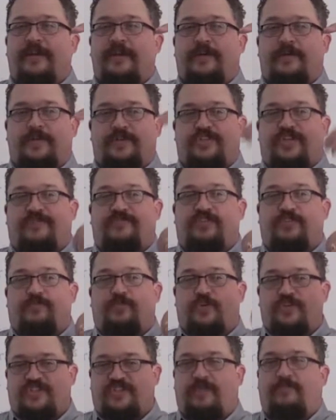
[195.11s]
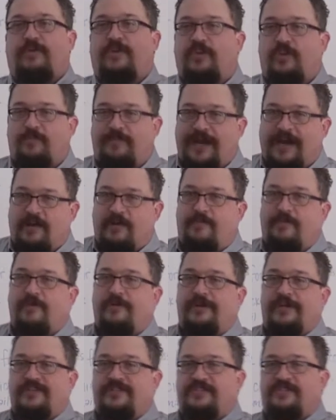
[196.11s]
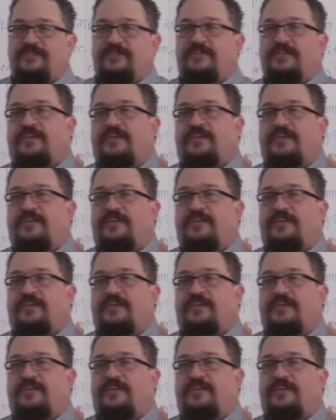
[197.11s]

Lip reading: which gives you more CPU power per instance.